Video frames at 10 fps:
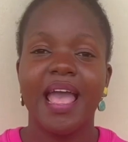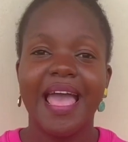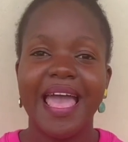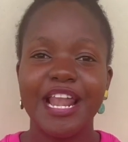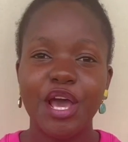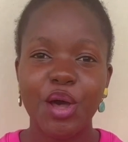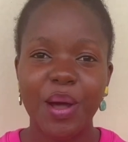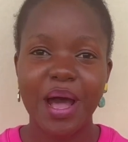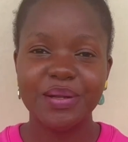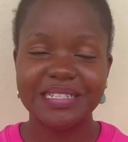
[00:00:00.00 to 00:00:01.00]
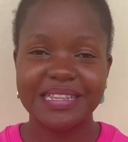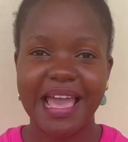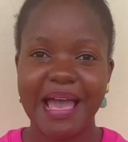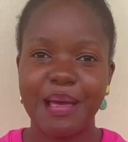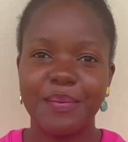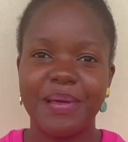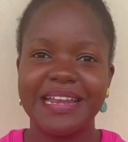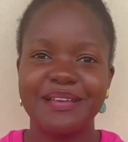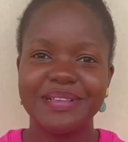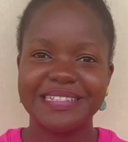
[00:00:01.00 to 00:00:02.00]
Hello out there, my
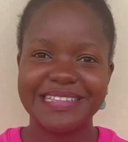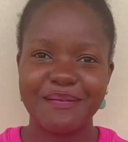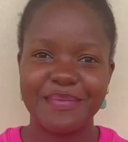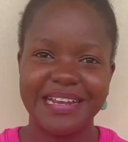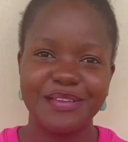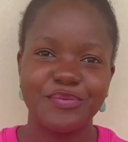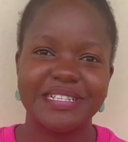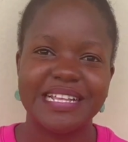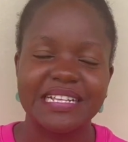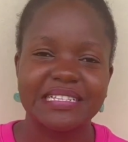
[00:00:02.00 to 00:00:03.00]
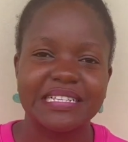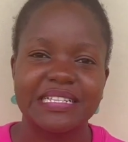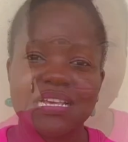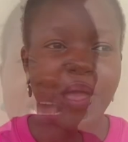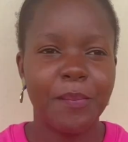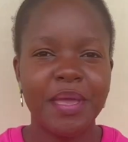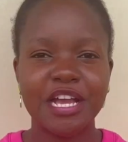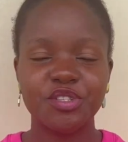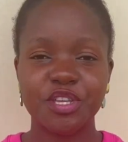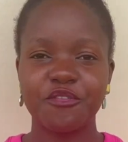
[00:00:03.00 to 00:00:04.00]
name is Damali Musasizi. I'm
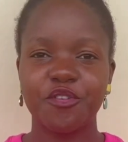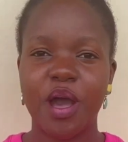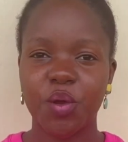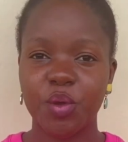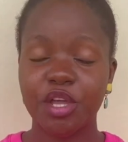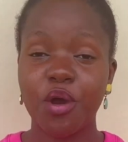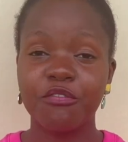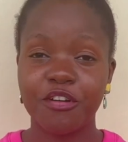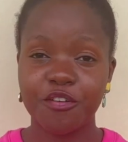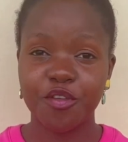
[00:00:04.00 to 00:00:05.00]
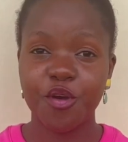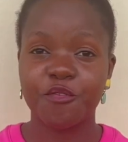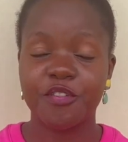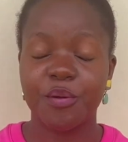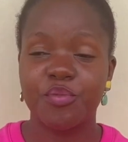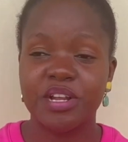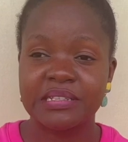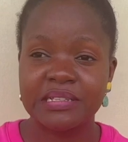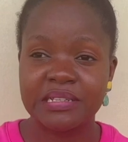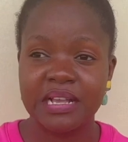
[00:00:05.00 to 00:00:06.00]
here to give you a quick overview of the
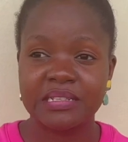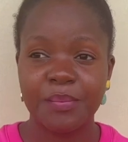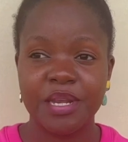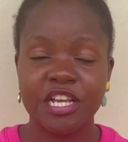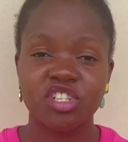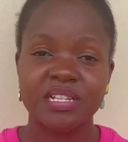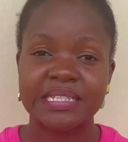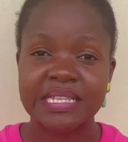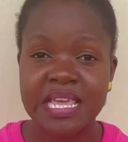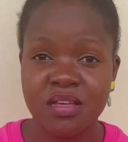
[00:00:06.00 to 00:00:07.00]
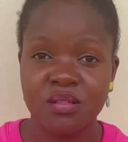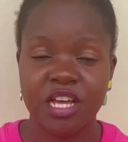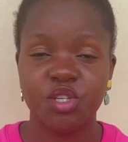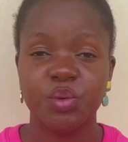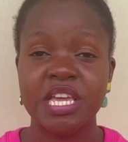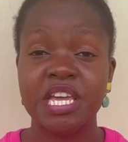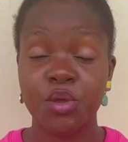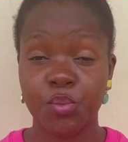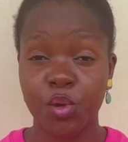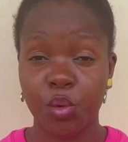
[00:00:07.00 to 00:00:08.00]
breast examination skill that we
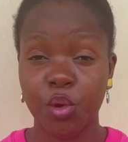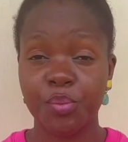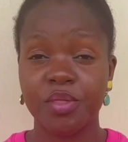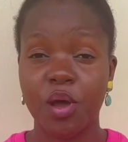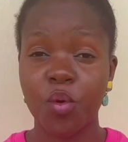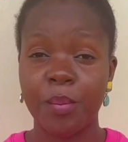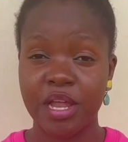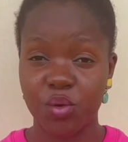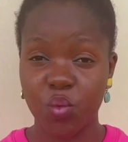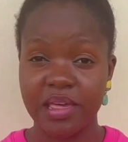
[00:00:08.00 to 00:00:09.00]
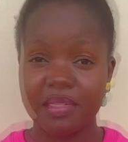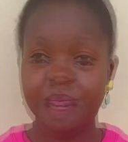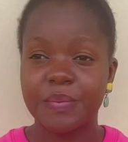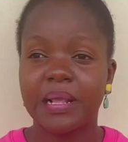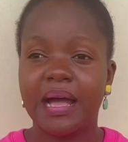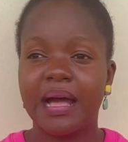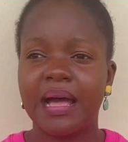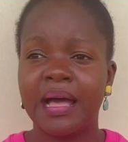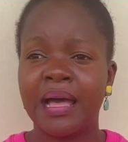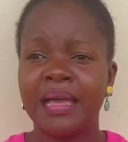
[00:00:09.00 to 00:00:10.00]
equip the woman with.
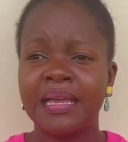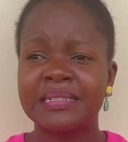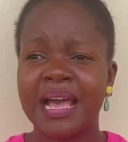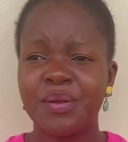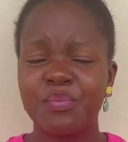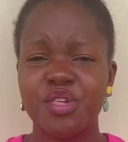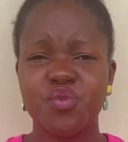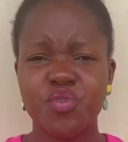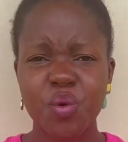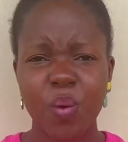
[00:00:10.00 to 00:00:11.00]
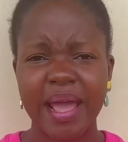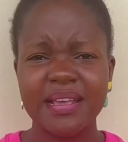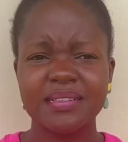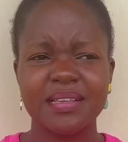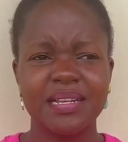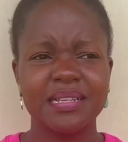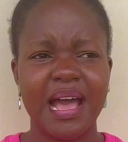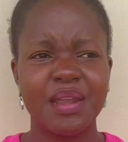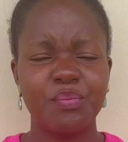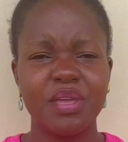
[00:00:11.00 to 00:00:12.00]
It can be three ways. It
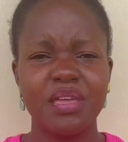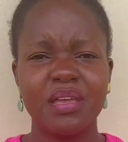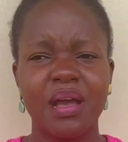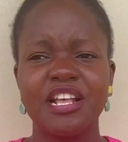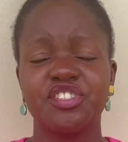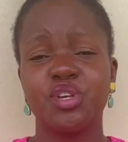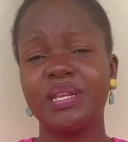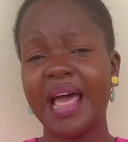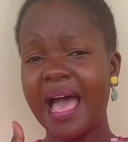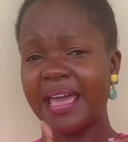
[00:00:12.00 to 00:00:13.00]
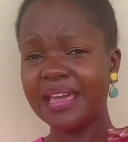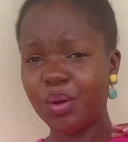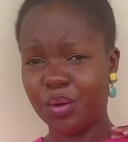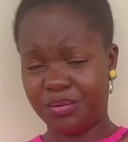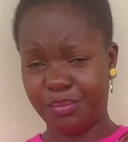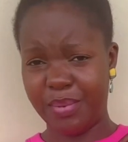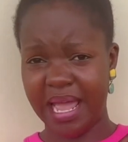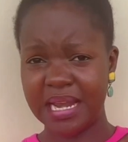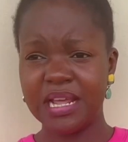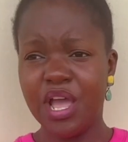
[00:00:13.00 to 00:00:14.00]
can be as you're lying on
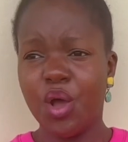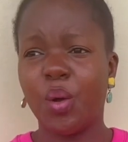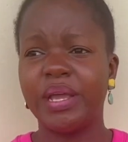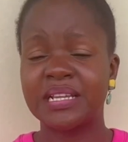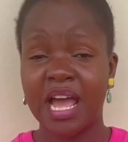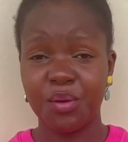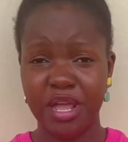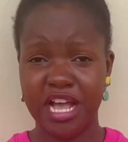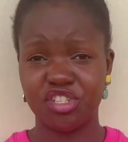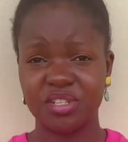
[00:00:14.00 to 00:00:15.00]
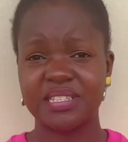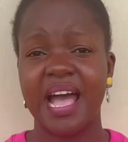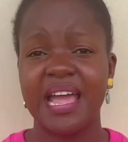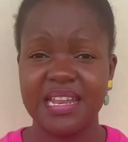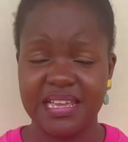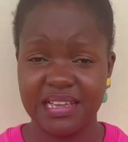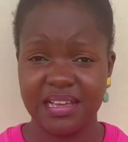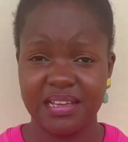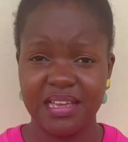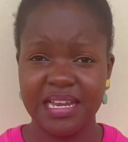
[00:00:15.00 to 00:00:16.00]
bed, or it can be as you're standing
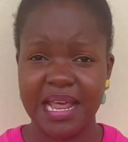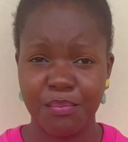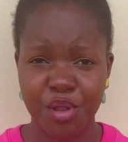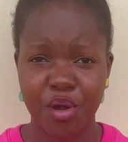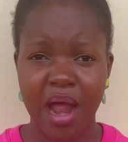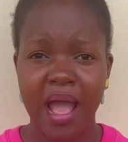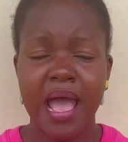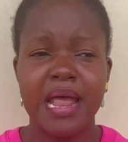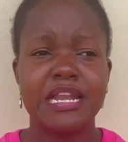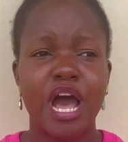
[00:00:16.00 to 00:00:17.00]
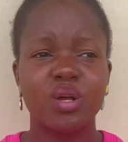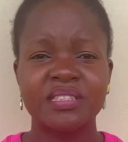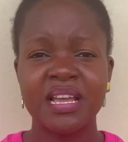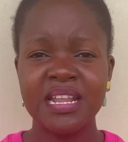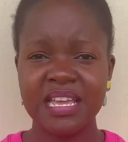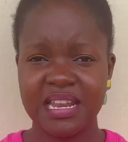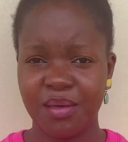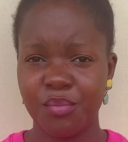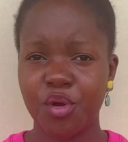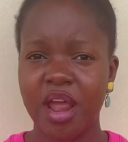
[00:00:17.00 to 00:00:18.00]
in a mirror. Now, standing in
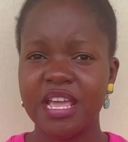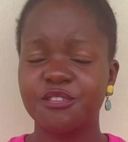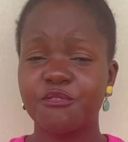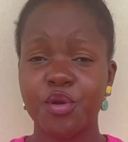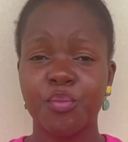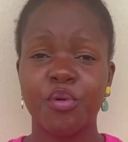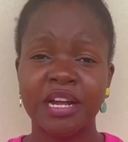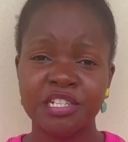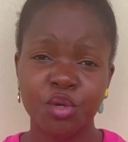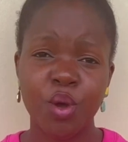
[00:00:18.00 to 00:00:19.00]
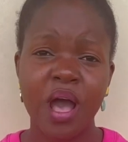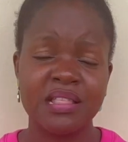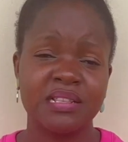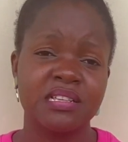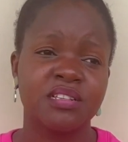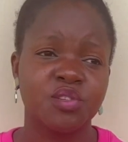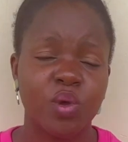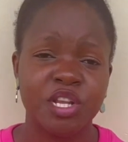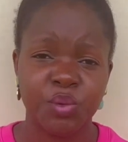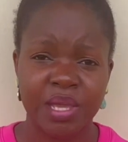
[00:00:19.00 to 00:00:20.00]
a mirror is very practical, and this is
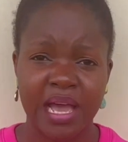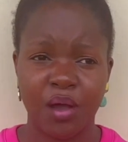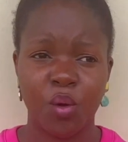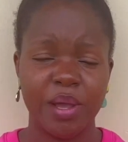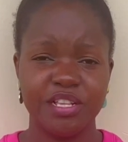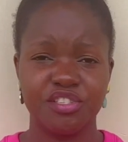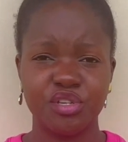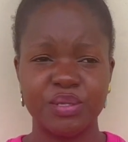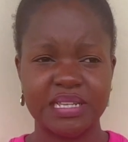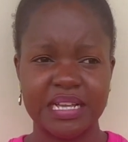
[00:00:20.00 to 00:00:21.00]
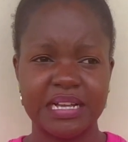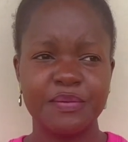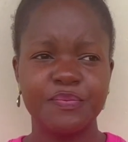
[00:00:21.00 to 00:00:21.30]
what we are always using.